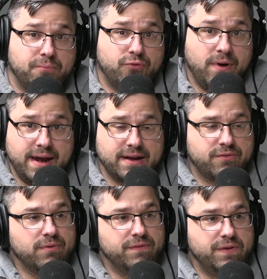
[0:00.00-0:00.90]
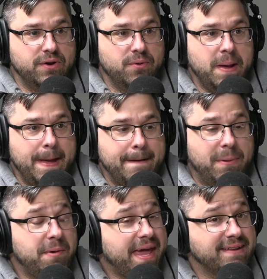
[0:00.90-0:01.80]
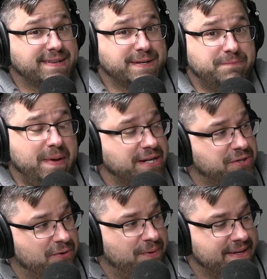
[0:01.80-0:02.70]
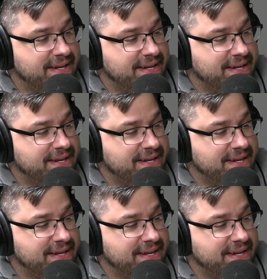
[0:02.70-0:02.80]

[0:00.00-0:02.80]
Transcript: product review, but we got a special one